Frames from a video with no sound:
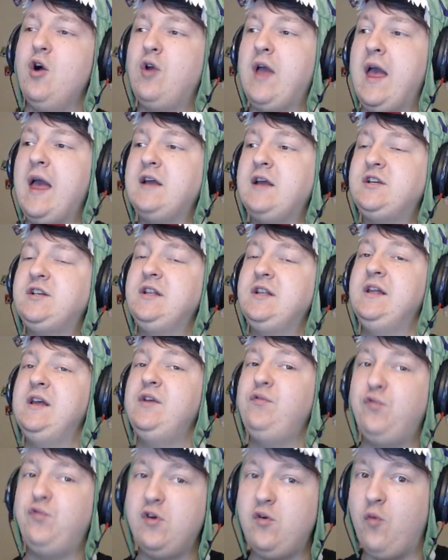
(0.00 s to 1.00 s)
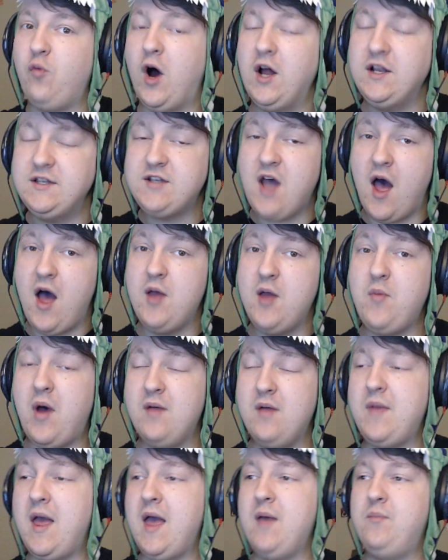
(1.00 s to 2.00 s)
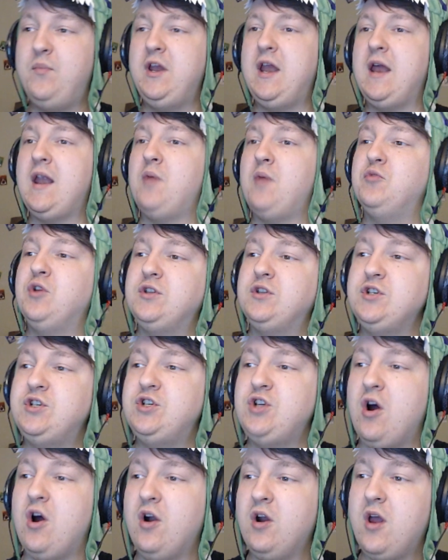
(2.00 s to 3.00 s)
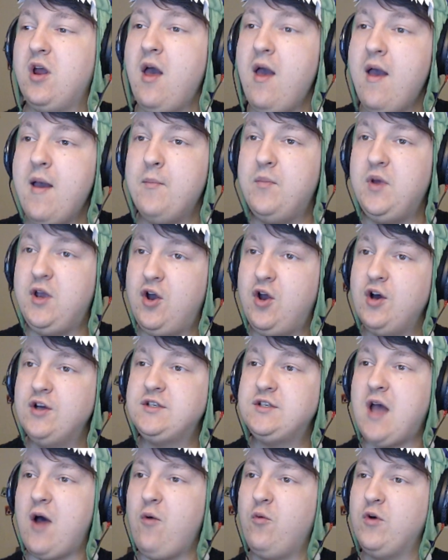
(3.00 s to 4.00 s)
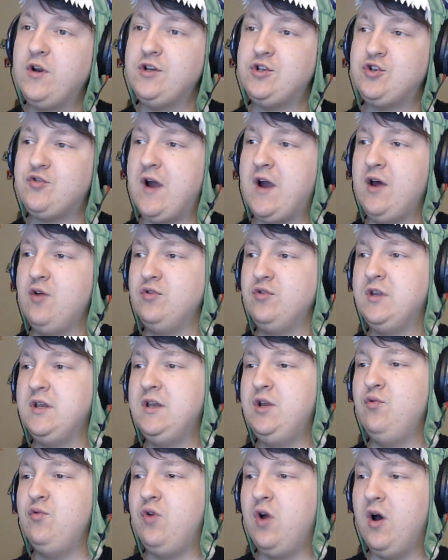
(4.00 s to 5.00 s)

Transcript: Okay, actually, for one time, I'm happy that I'm not the shark because I want to try out the new